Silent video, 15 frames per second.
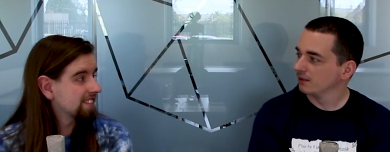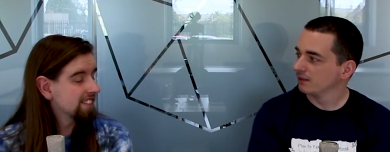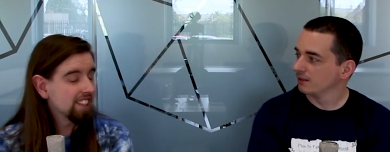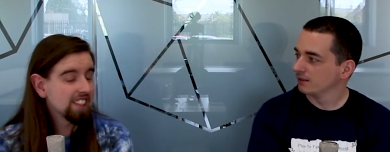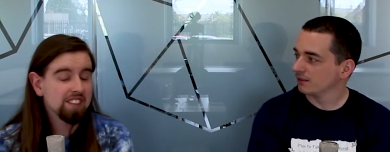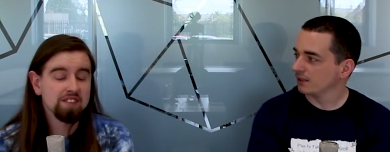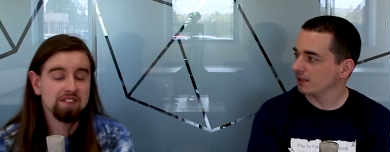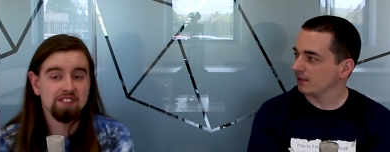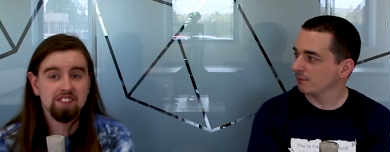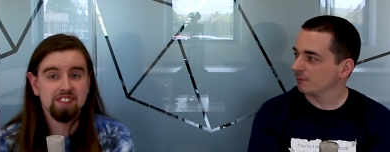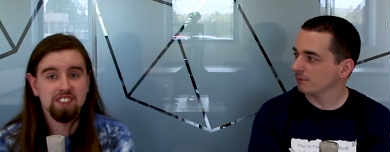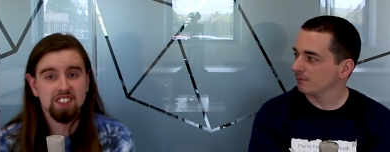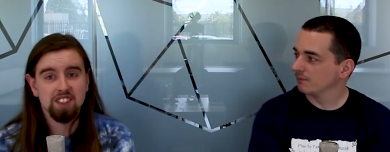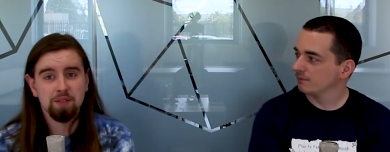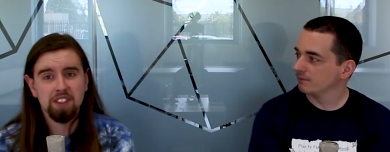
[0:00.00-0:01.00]
Speaker 1: yeah
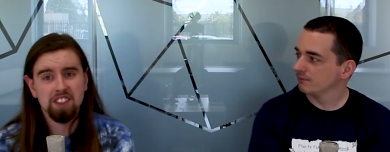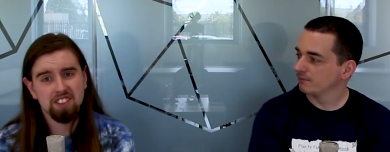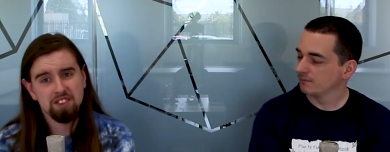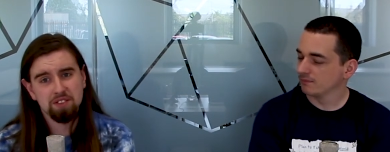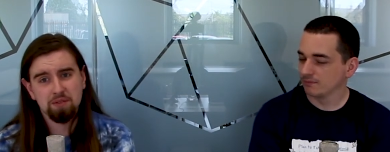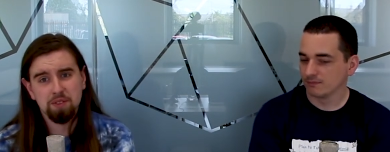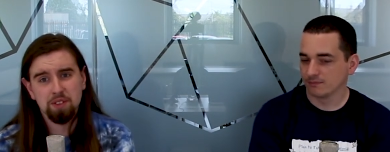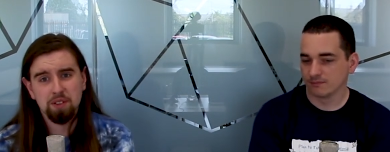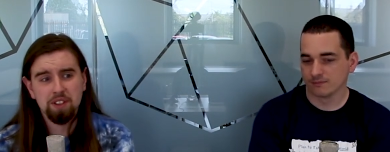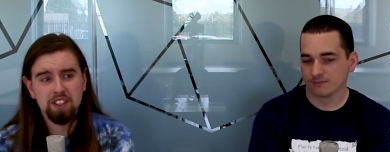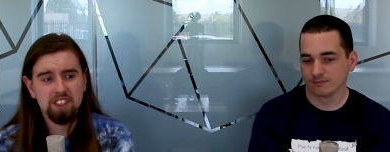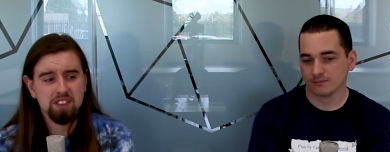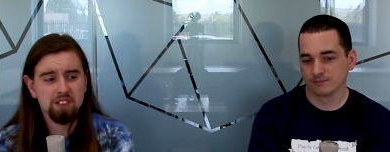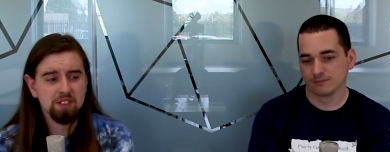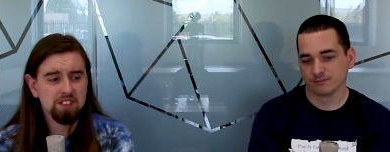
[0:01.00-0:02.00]
deem. It depends on what way
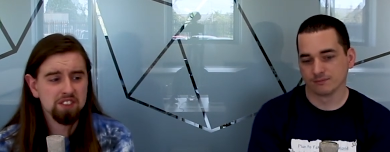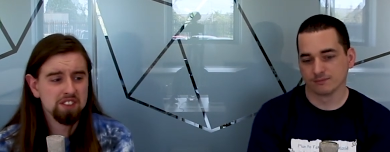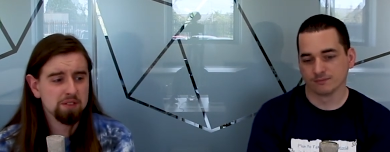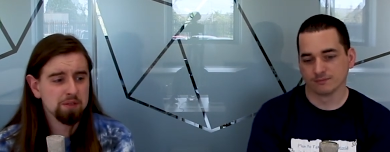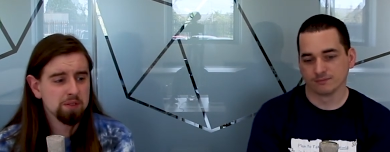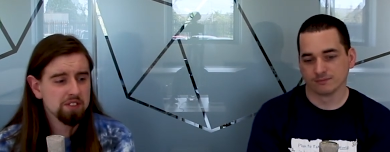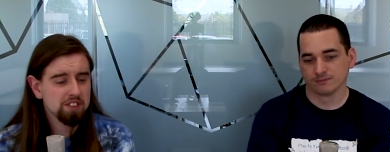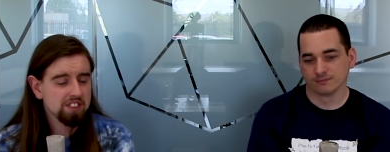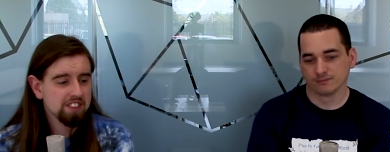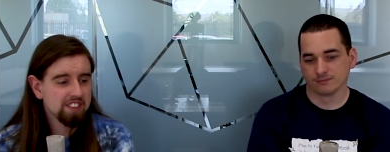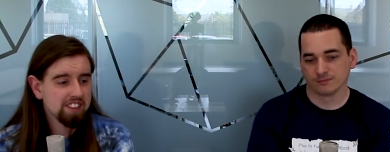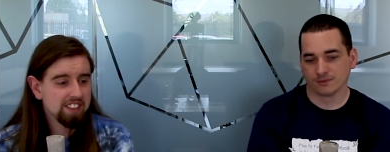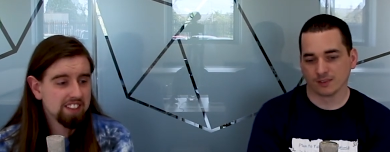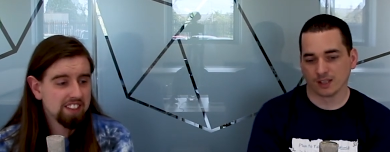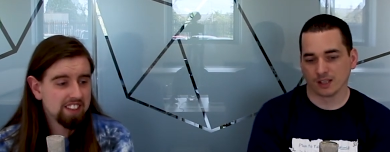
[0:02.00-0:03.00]
it goes, I suppose.
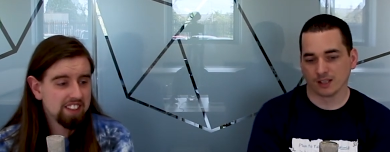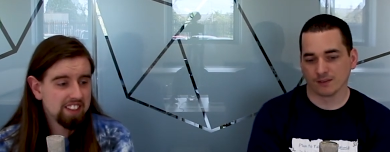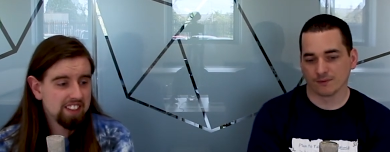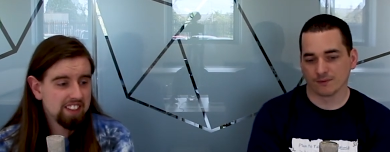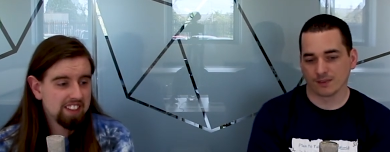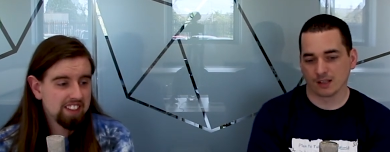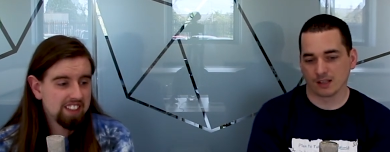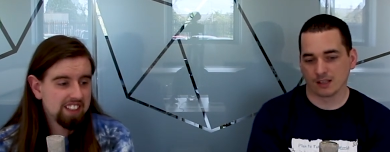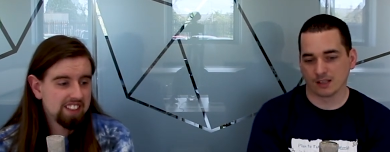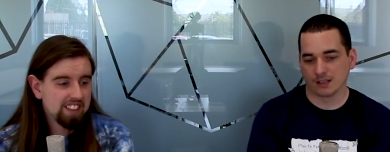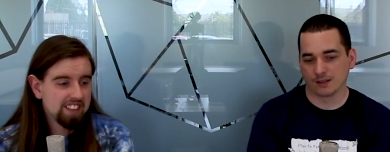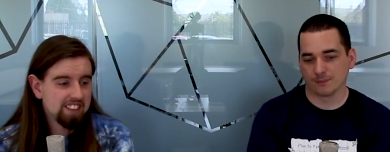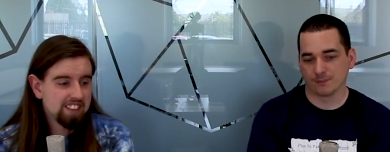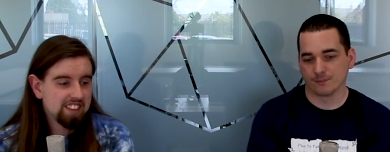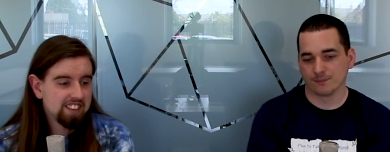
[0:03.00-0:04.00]
Speaker 2: Yeah.
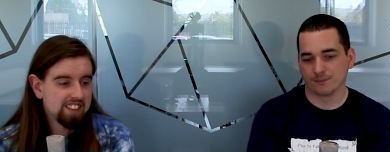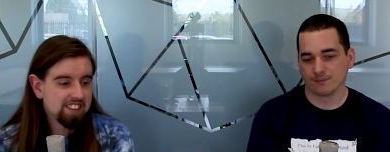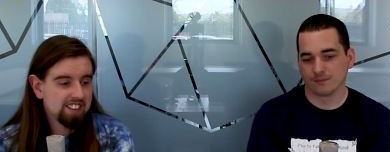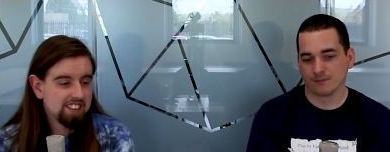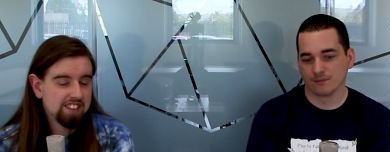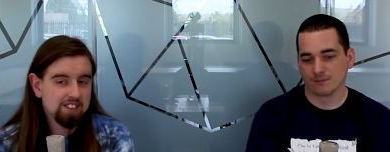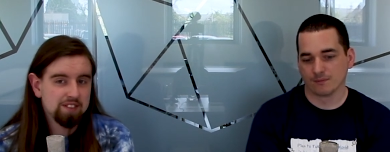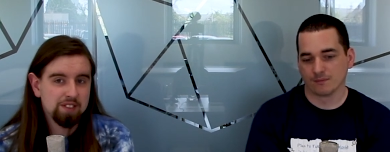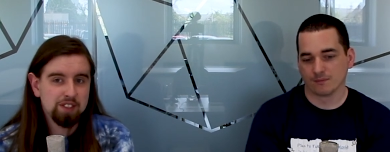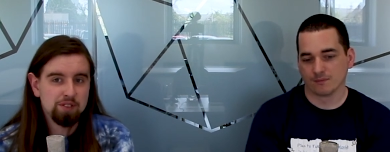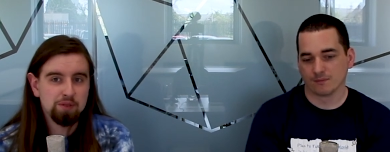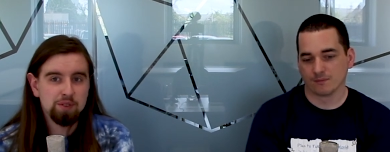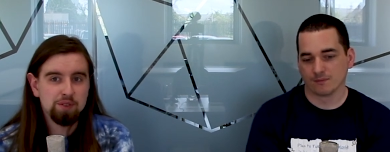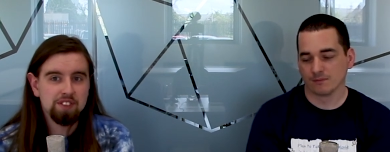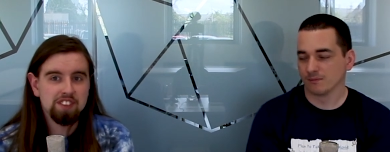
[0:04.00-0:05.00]
Um
Speaker 1: which
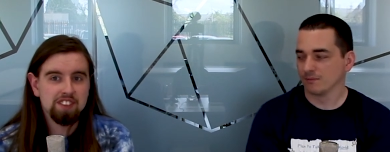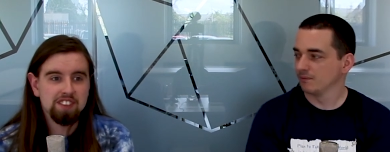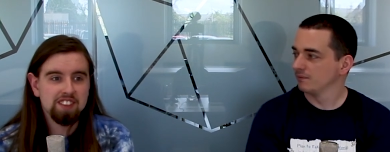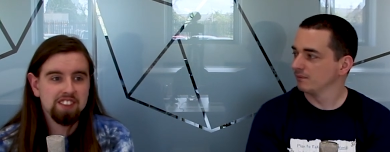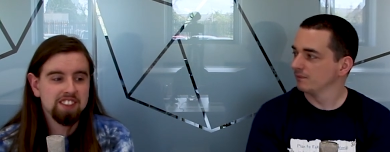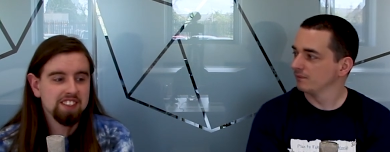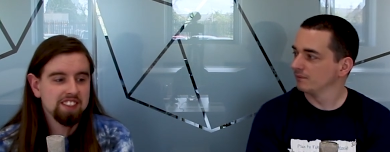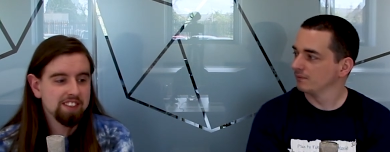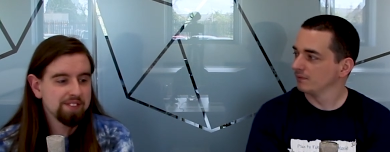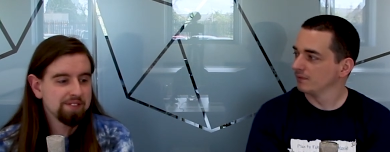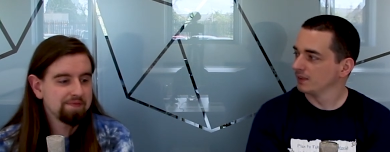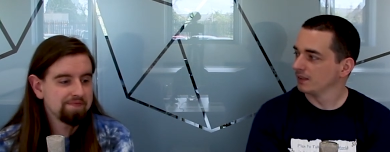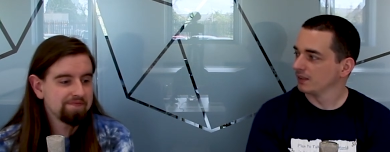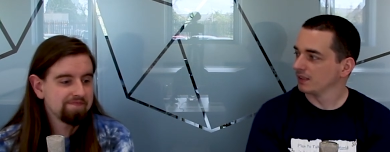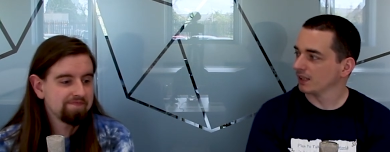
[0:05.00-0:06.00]
route is it going to take?
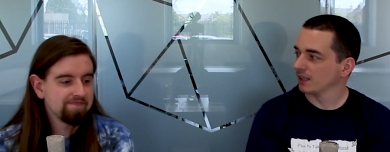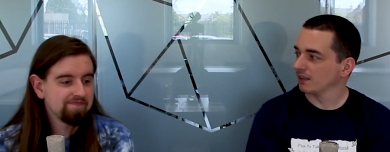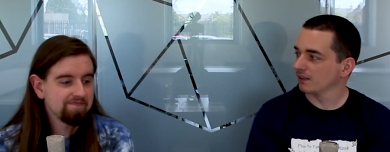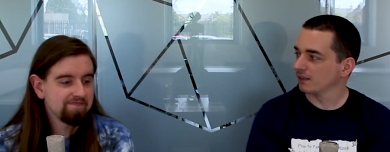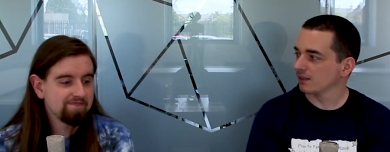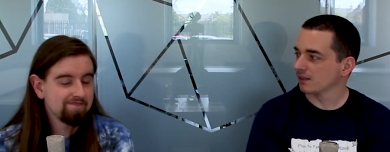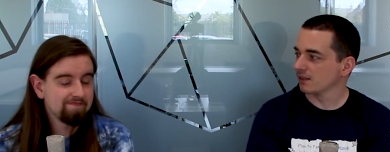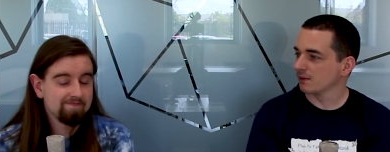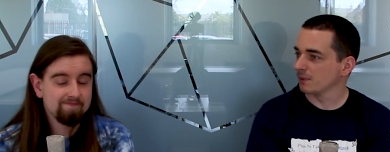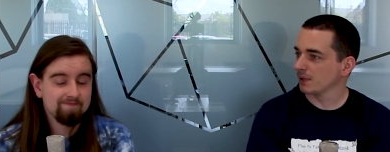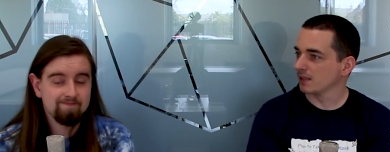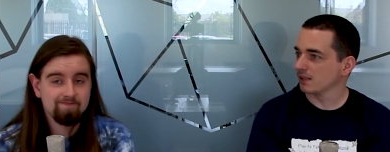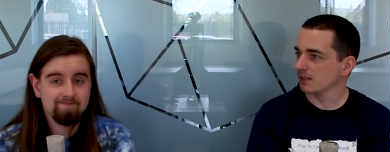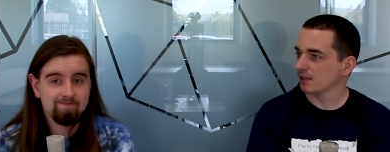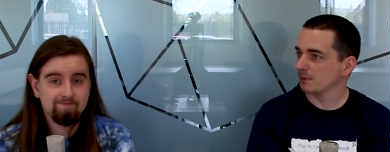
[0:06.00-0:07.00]
Speaker 2: Yeah, because it
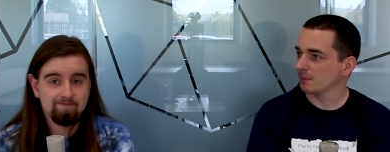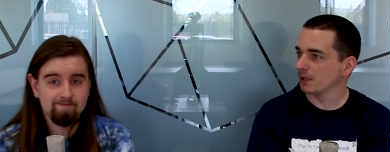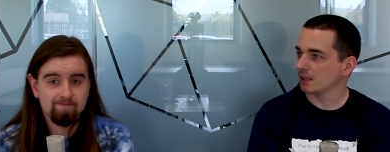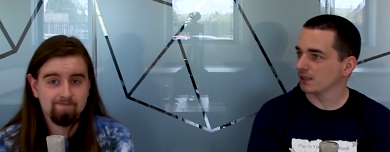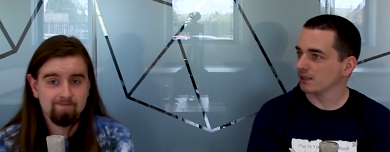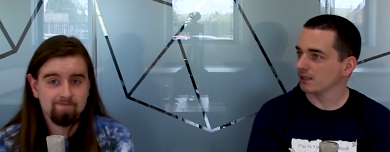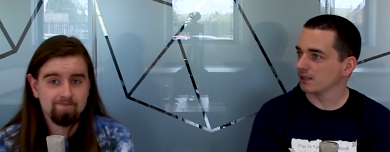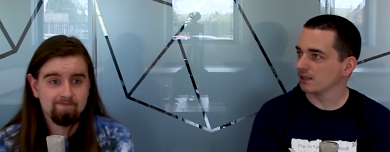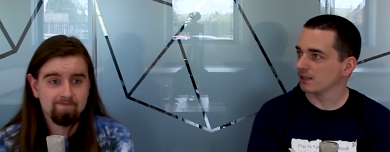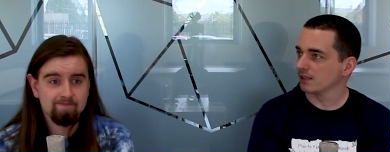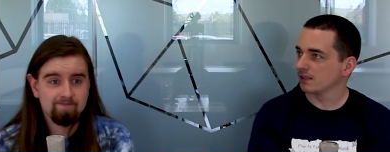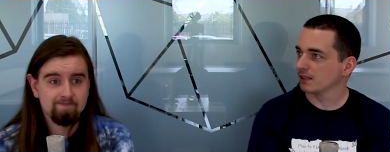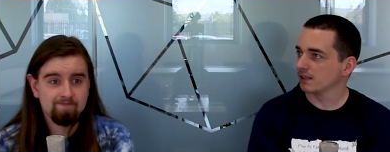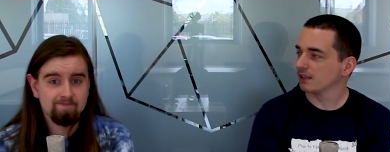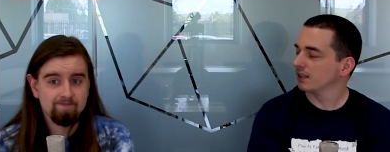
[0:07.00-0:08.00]
depends on the politicians
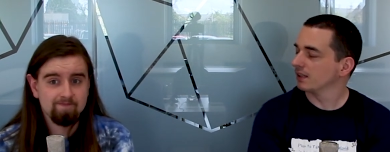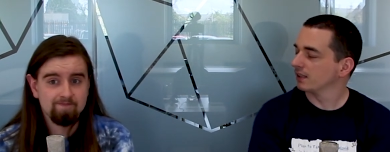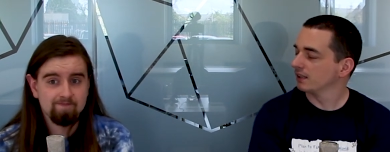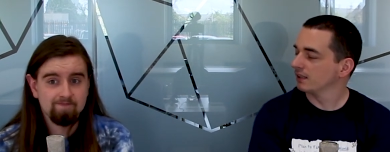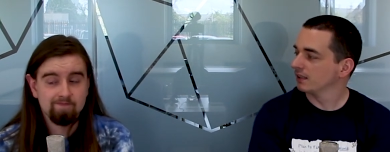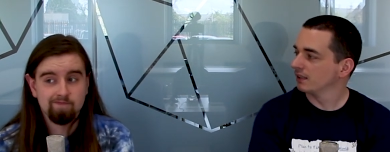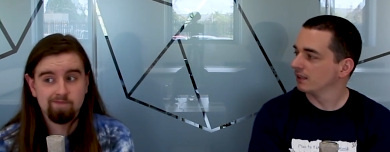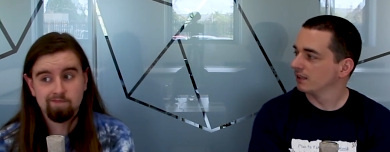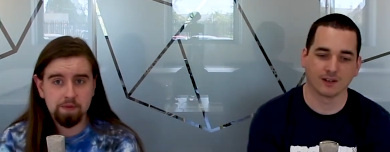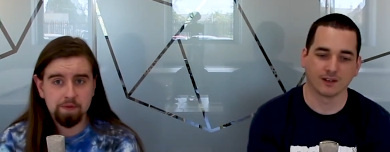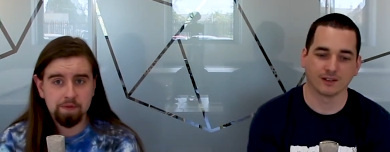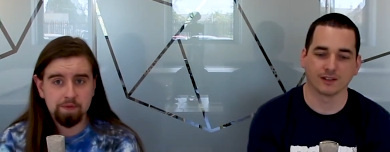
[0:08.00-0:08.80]
of the day. All